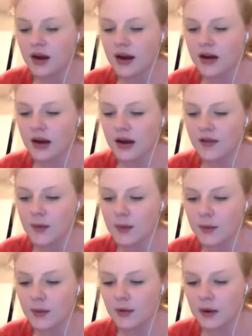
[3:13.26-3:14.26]
to have a
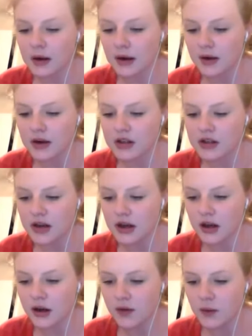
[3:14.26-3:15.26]
member of One Direction take
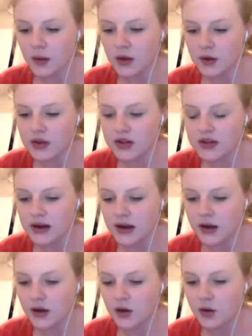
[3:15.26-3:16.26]
care of you while you were
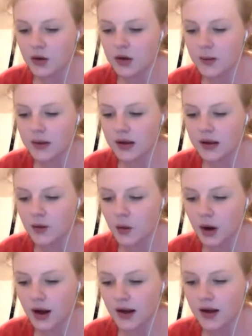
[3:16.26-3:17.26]
sick, who would it be and
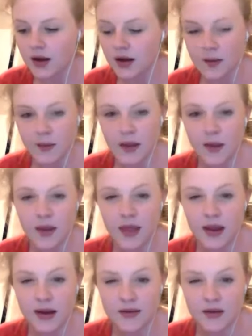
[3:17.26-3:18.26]
why? By the way,
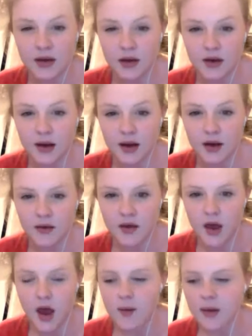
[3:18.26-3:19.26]
that is very creative.
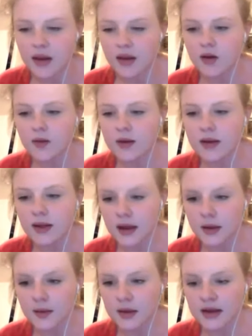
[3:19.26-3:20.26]
But I think it would be
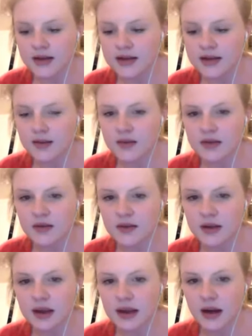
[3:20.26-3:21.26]
Liam, because he seems to
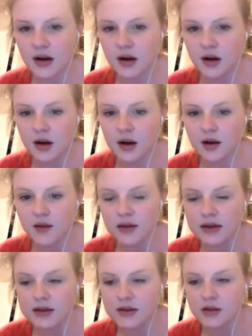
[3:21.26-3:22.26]
take care of
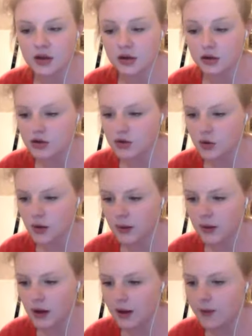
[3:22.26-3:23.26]
his turtles quite
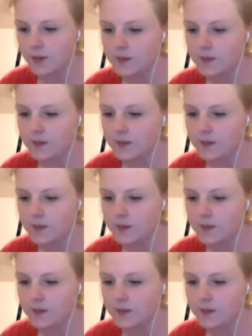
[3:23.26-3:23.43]
well.